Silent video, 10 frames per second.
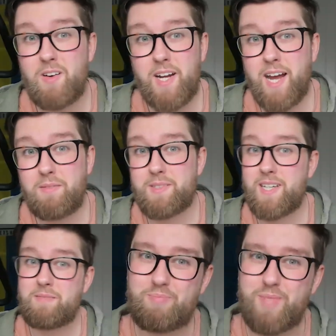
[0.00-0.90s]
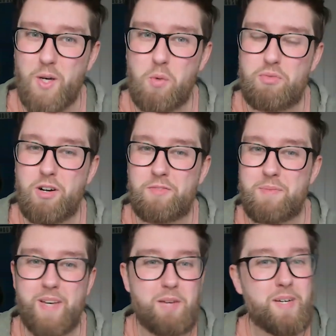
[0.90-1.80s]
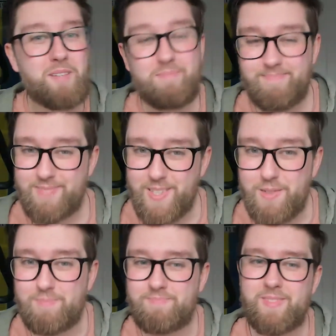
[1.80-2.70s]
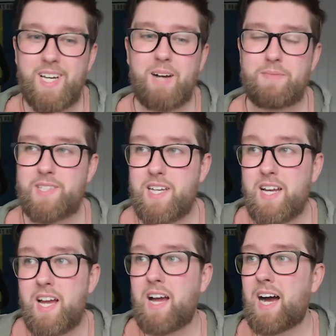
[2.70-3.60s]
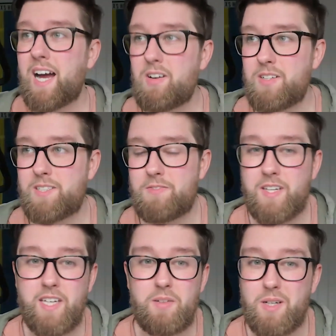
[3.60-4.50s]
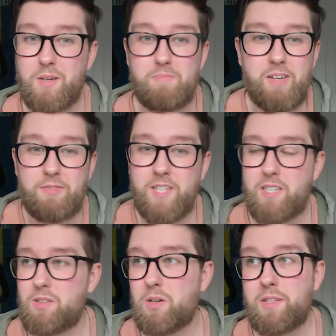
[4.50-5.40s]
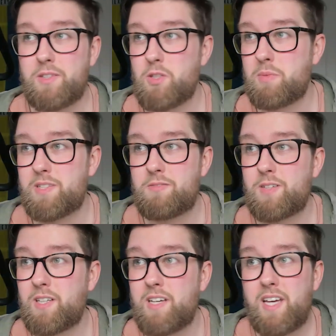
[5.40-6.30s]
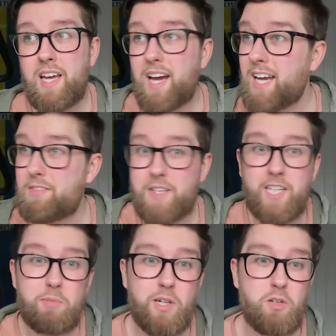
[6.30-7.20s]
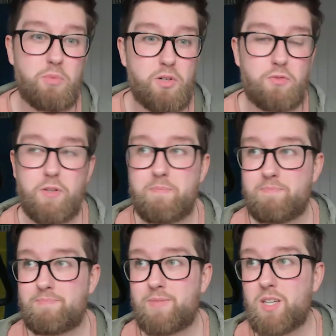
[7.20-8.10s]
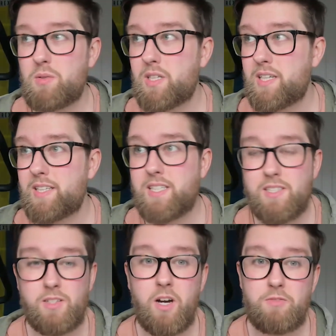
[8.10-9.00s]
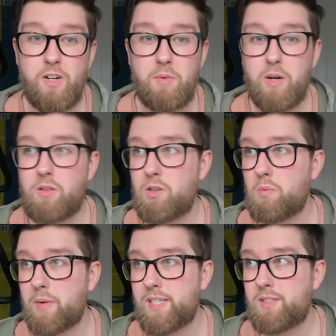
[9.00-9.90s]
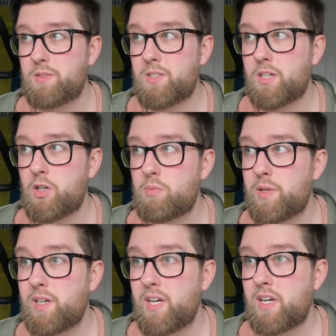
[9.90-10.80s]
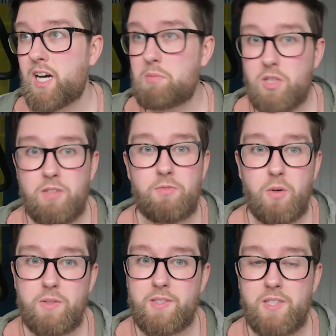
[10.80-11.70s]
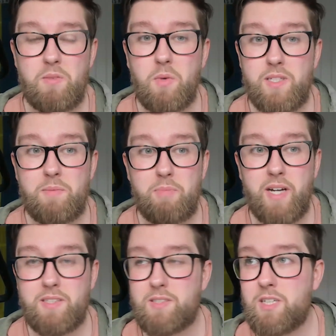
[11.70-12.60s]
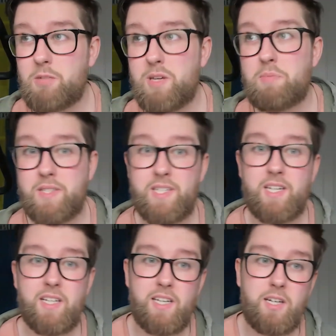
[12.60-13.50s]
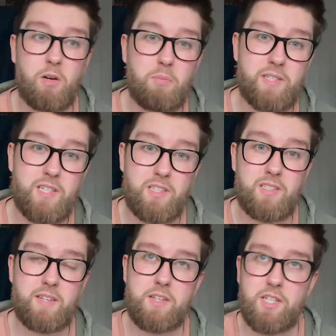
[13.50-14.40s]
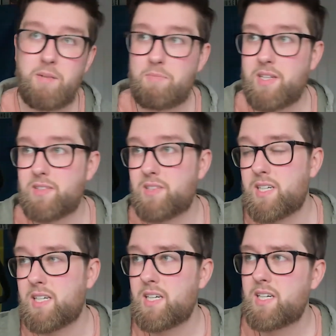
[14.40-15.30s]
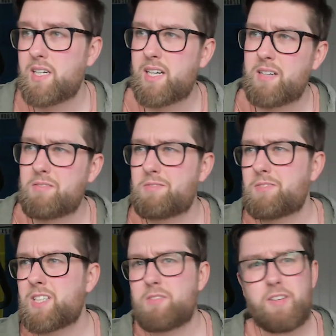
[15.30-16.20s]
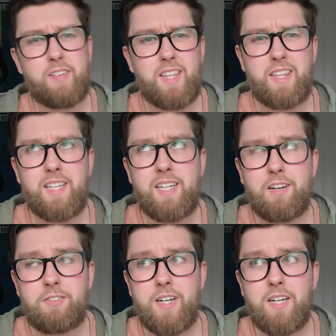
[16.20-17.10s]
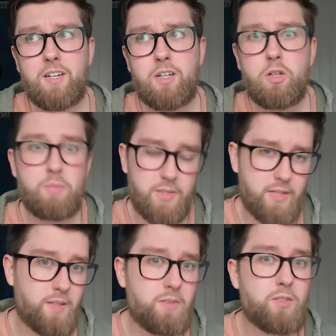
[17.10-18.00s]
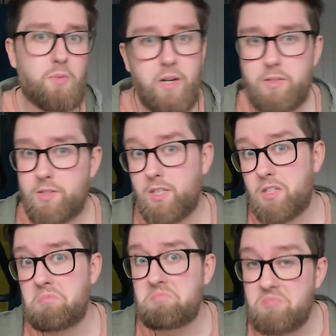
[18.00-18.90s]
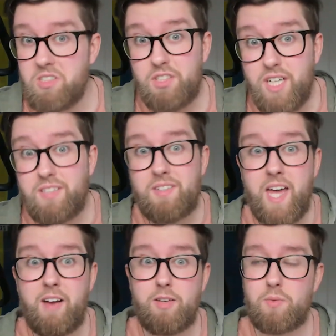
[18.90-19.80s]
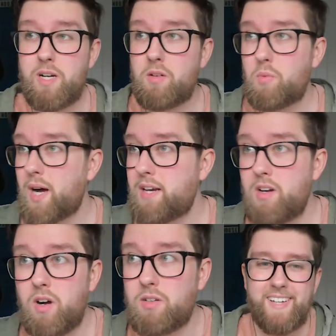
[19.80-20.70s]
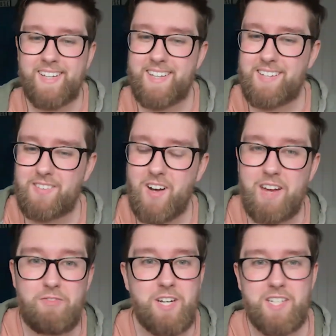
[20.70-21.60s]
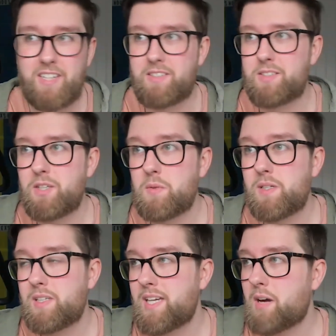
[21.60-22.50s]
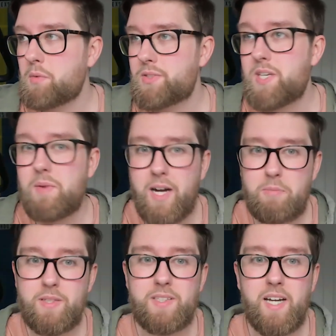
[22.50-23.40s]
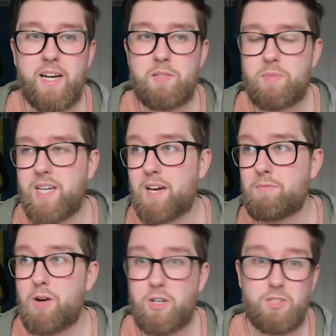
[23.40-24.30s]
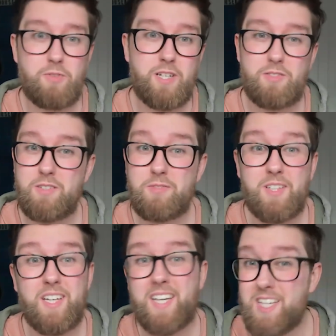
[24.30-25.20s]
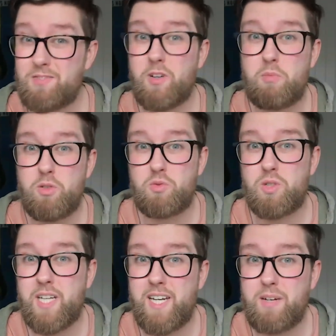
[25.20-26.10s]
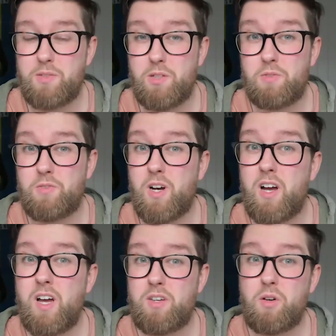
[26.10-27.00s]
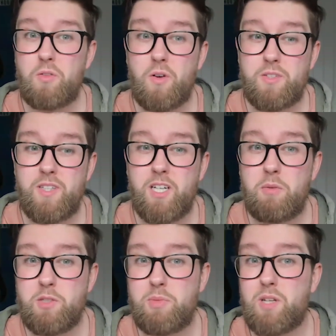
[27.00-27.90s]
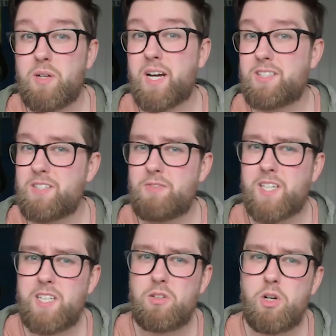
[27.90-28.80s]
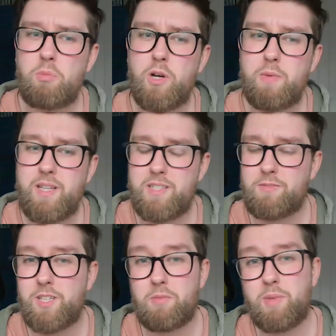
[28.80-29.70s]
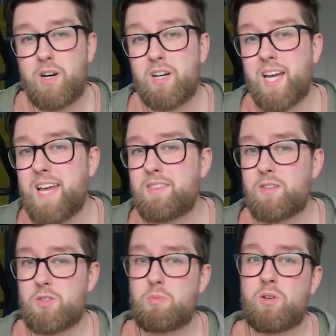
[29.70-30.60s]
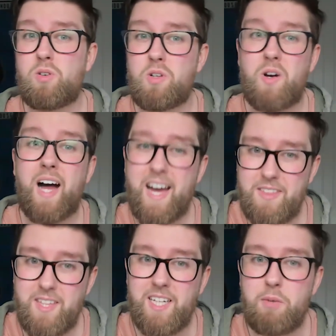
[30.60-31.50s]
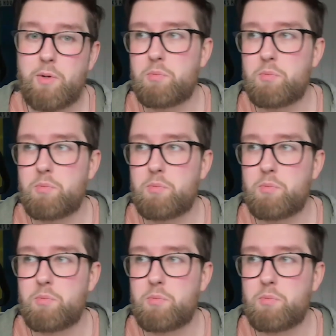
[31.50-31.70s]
accounting? Pure profit, baby. So I honestly think he'll go. I think he'll go in the summer to Villa, and I think it'd be a good move for him. You know, clearly he started very well, long way still to go, but I'm looking forward to seeing what his impact is going to be, particularly in competitions like the Champions League. And Villa are in the FA Cup still as well, so, you know, there's a chance there as well. Why not? They've got every chance. So, yeah, we'll see what happens, guys. But, yeah, Marcus Rashford at Villa is very much working out so far. Your thoughts in the comments below, guys. Do you think he'll go permanent to Villa Park in the summer or not? I think he will,